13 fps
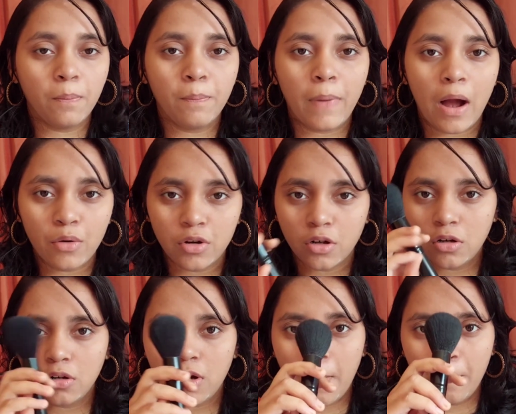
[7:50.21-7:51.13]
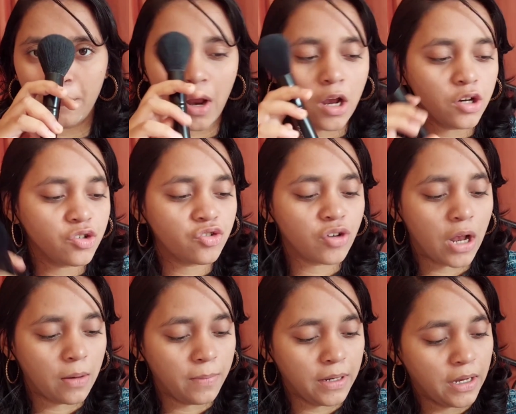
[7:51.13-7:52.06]
powder brush.
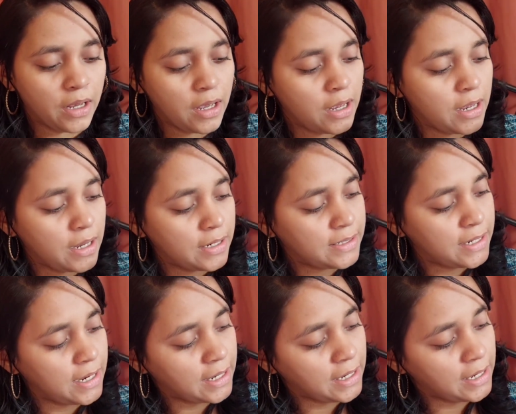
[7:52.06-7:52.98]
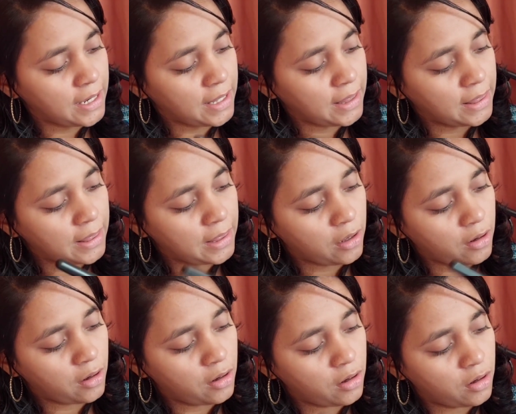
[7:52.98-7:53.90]
I'll be taking in
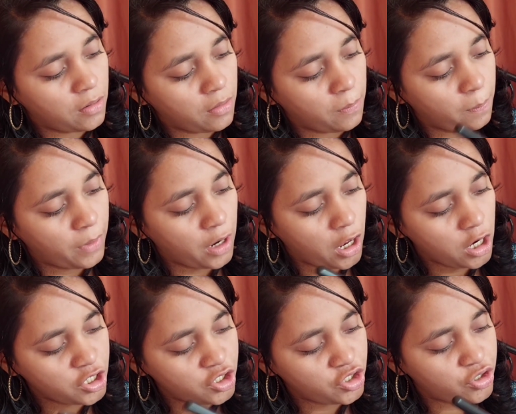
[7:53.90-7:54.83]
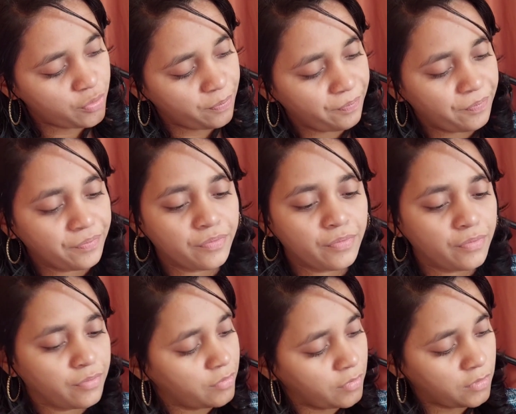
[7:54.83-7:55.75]
the blush
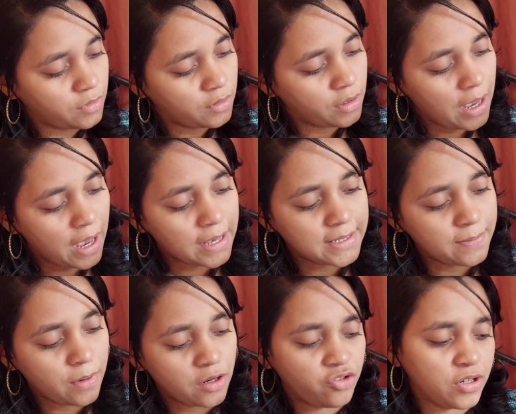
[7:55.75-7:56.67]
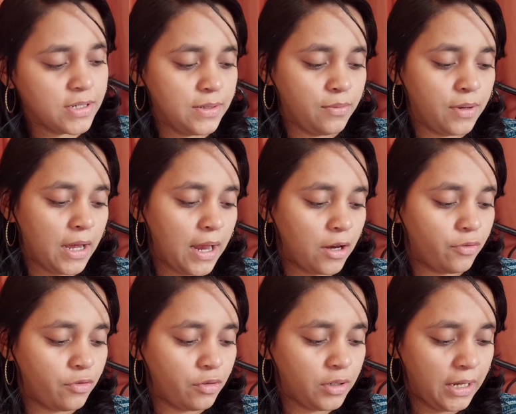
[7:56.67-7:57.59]
as much as you can
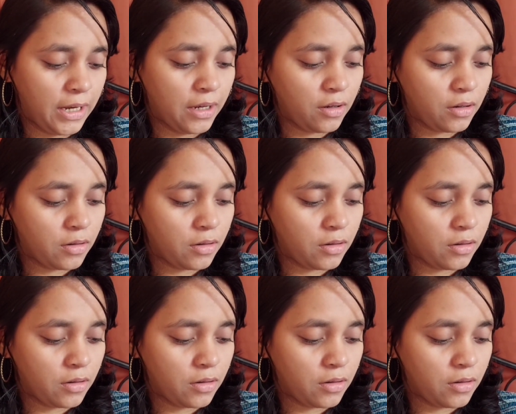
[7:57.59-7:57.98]
to take.